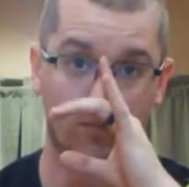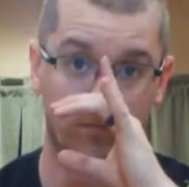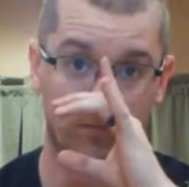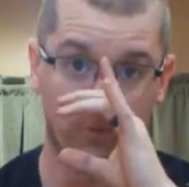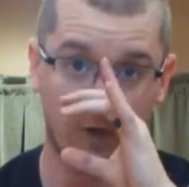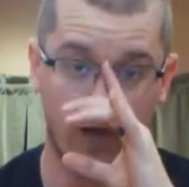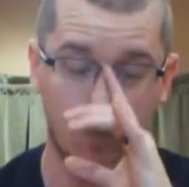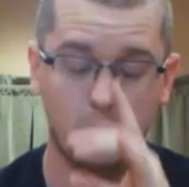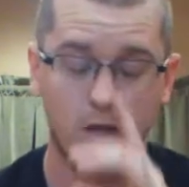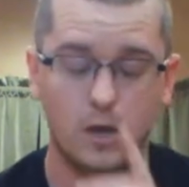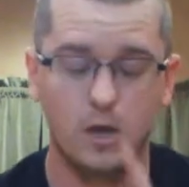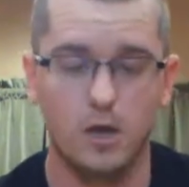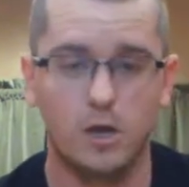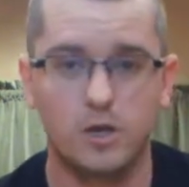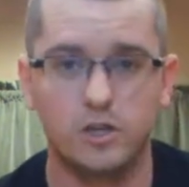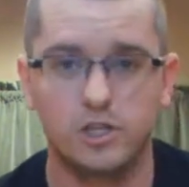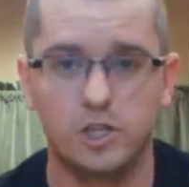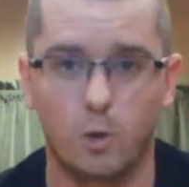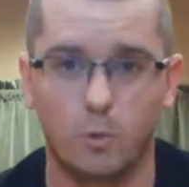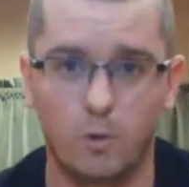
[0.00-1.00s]
right?
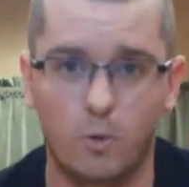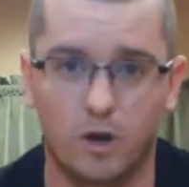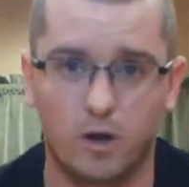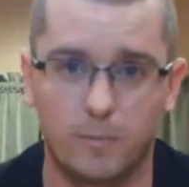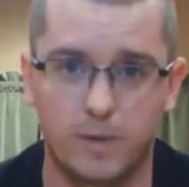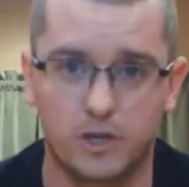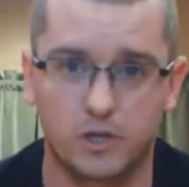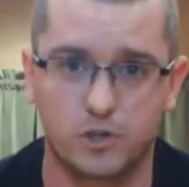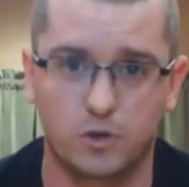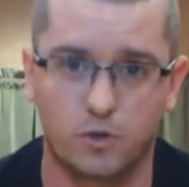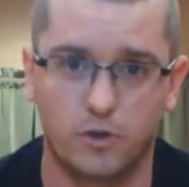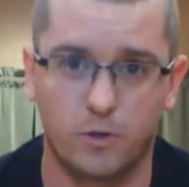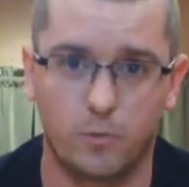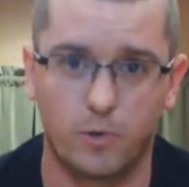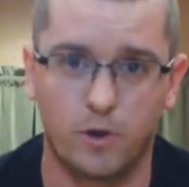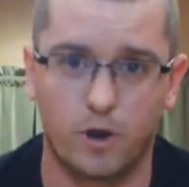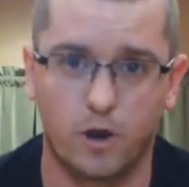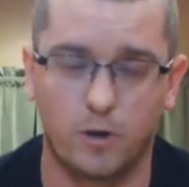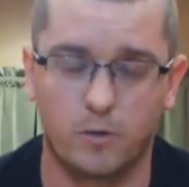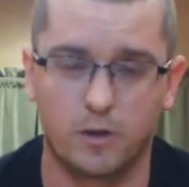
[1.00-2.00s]
So we want to make sure that we
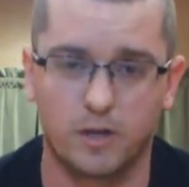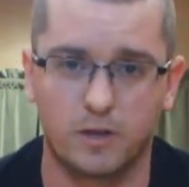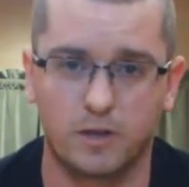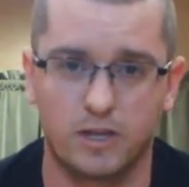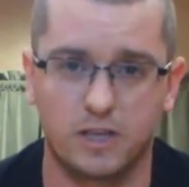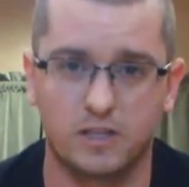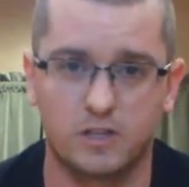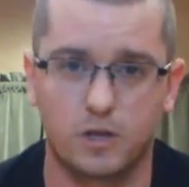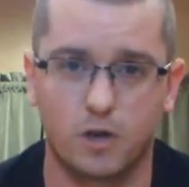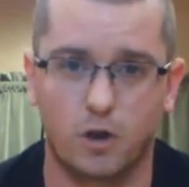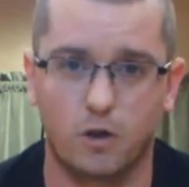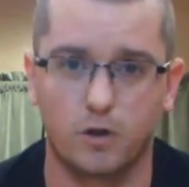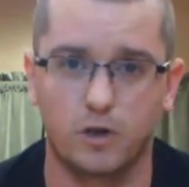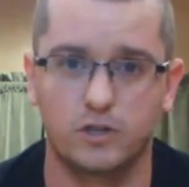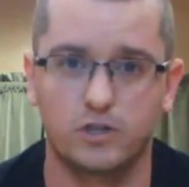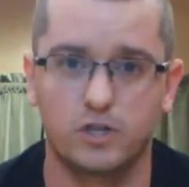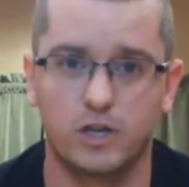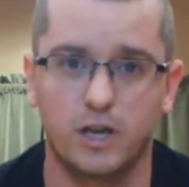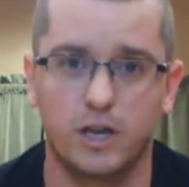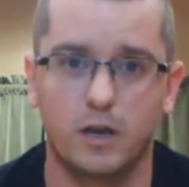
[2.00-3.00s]
are
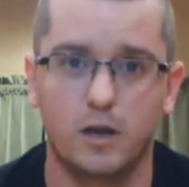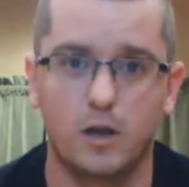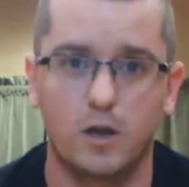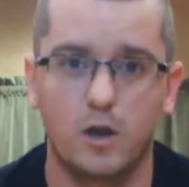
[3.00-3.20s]
encouraging